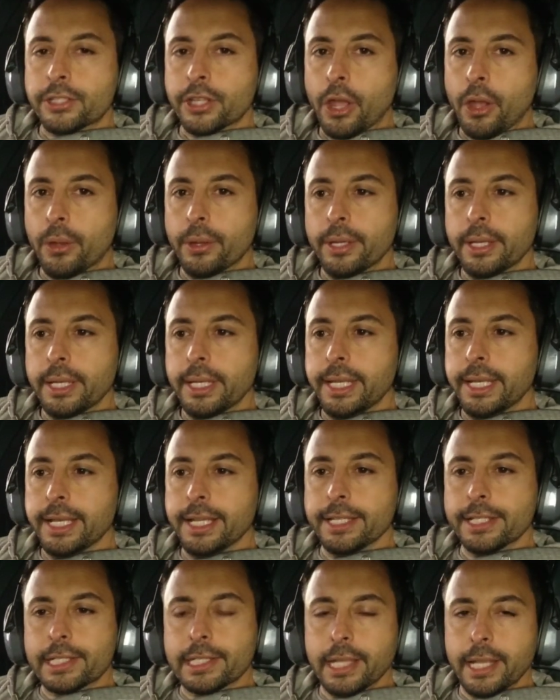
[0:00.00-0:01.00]
So it
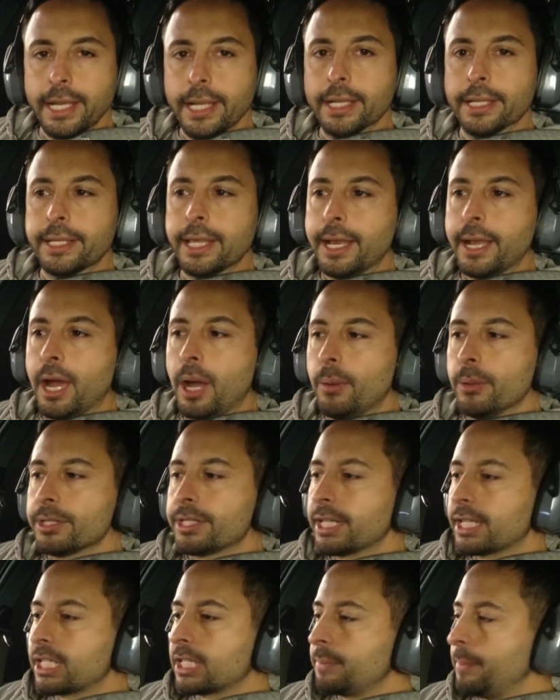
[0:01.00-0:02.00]
is leaner than I
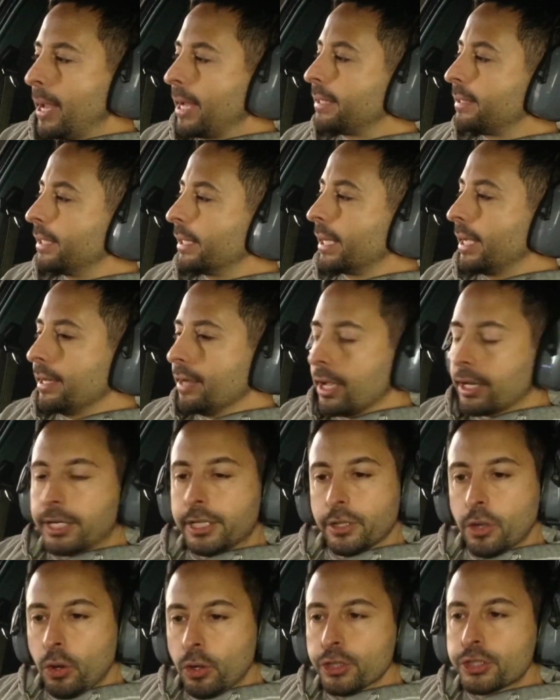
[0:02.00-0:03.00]
was expecting, and I
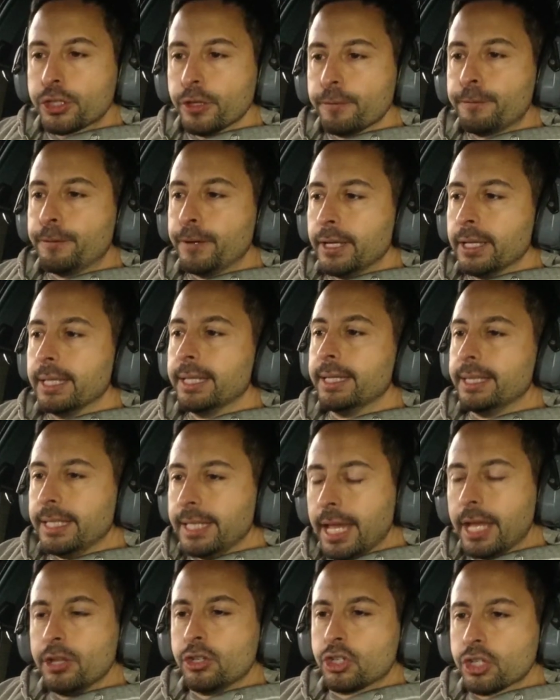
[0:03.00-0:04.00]
can also feel in
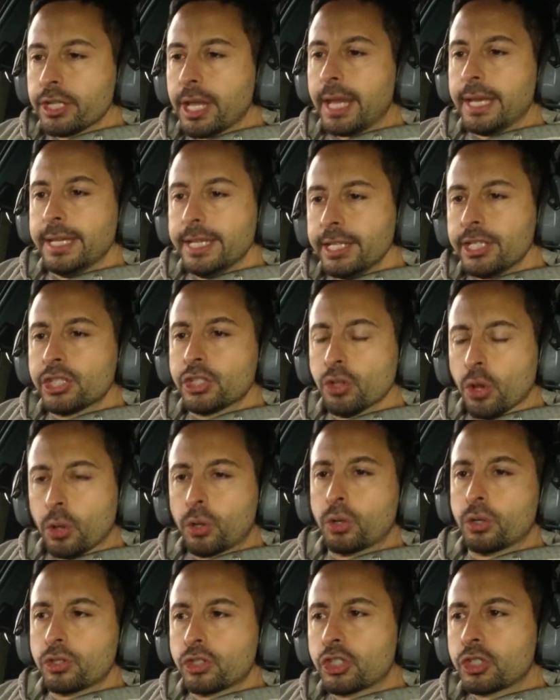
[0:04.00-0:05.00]
the engine that it is
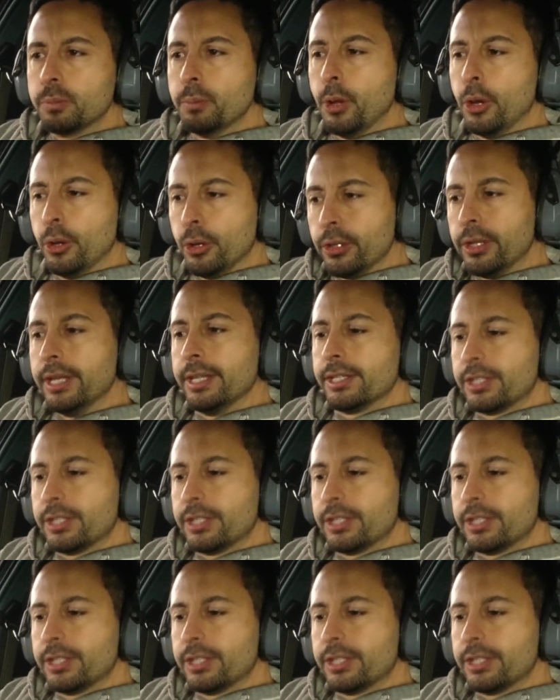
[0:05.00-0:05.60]
not smooth.